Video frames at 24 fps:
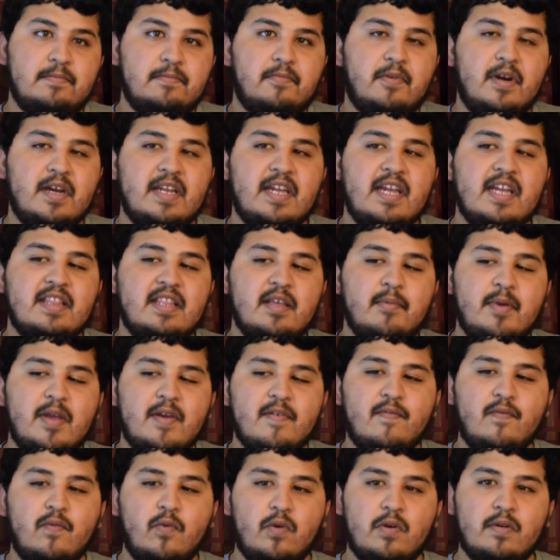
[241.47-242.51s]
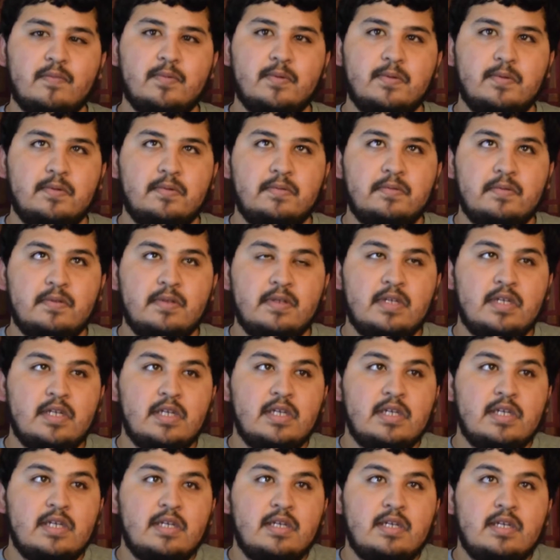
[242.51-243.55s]
Why can't they be affordable?
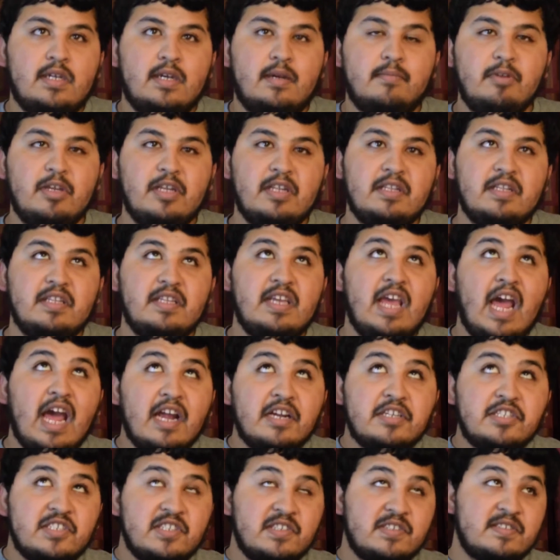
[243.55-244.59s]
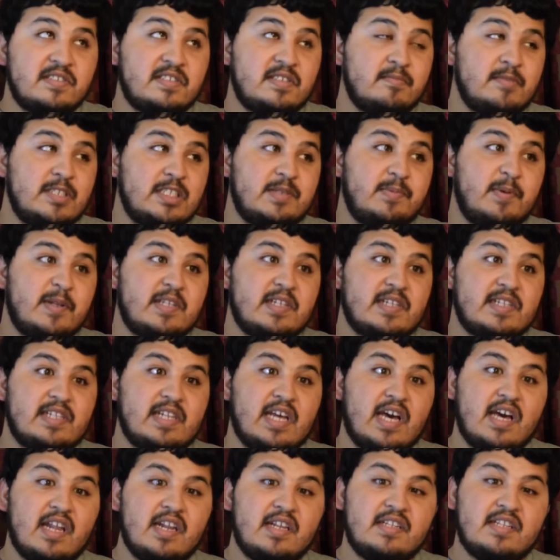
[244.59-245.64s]
I mean, yeah, sure, somebody spent a
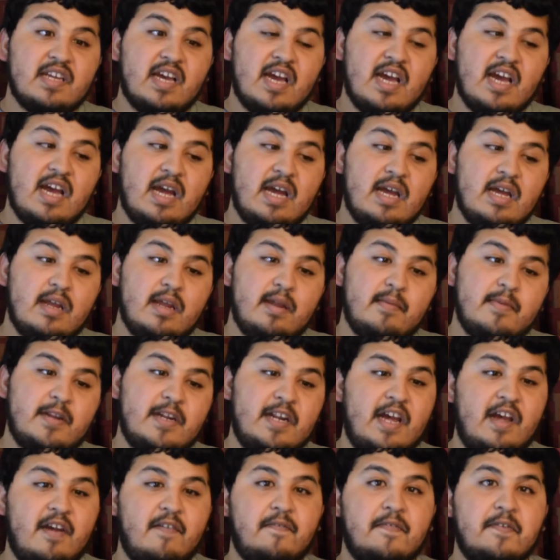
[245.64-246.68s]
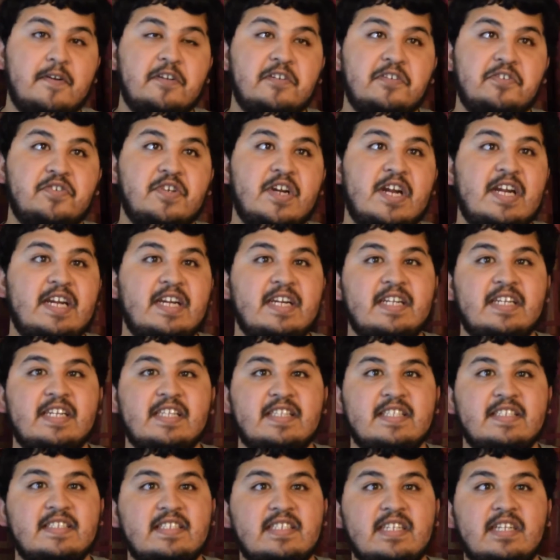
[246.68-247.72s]
lot of time and effort trying to
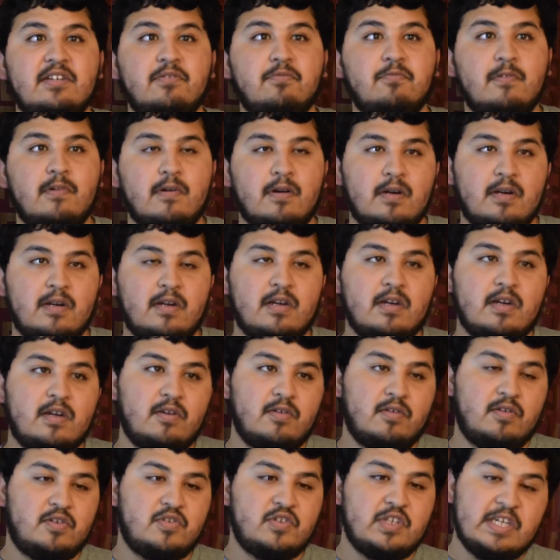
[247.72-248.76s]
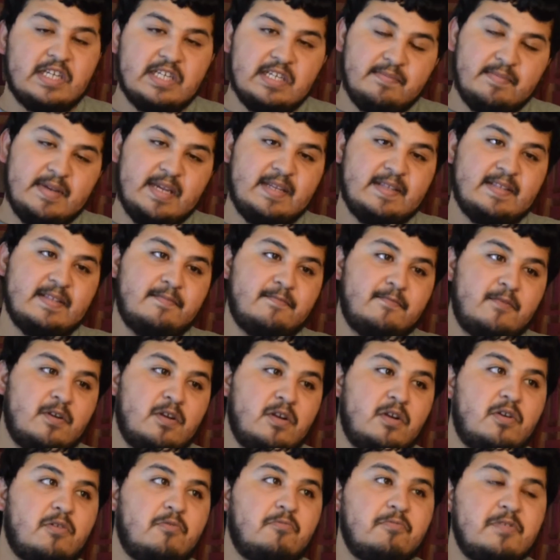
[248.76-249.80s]
get this thing to work, or trying to make them
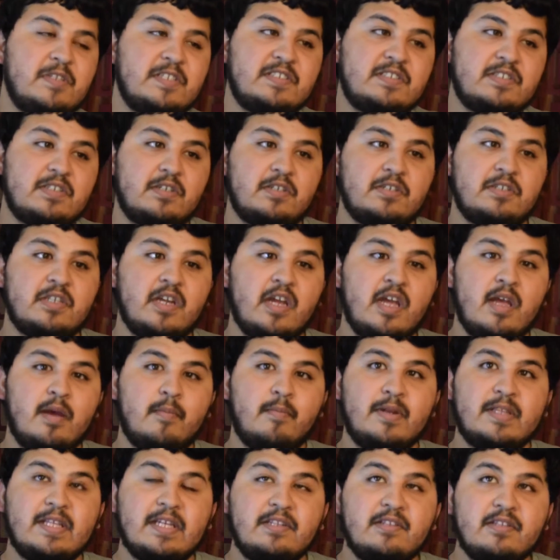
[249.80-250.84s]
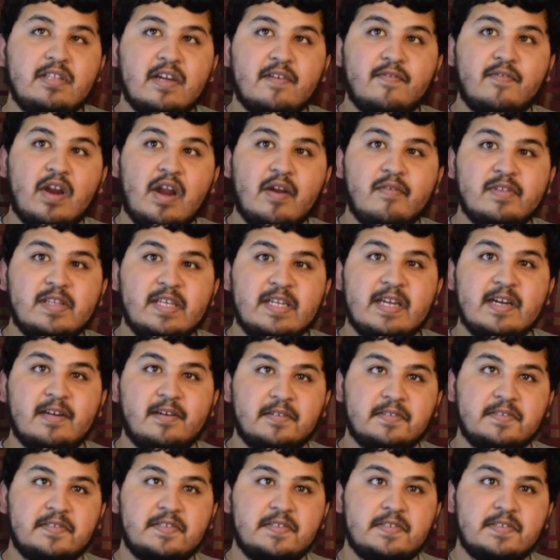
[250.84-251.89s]
work, or research, but they do that for everything
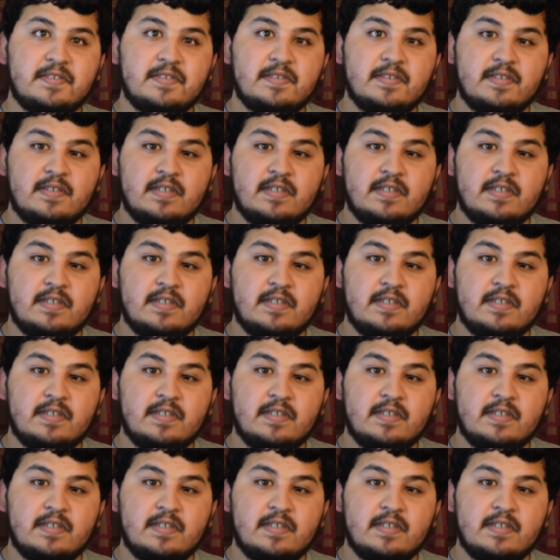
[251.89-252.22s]
else.